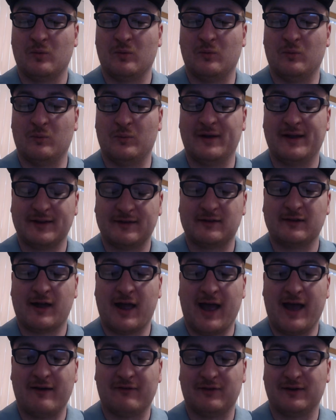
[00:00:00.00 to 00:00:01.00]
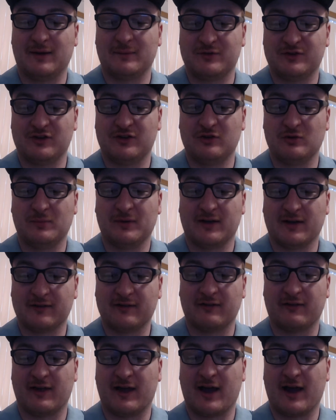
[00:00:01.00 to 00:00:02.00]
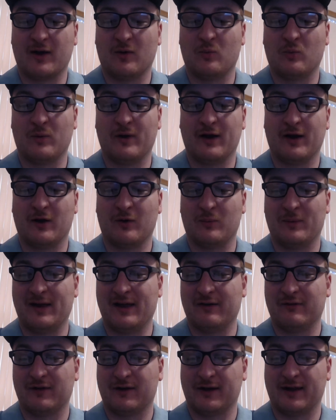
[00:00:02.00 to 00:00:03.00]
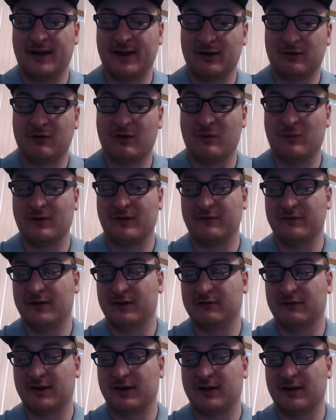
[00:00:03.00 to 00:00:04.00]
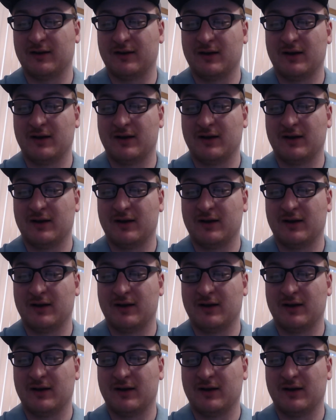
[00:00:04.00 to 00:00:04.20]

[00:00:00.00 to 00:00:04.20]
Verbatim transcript: we get to have an MCU because of that, where we have a hero and a villain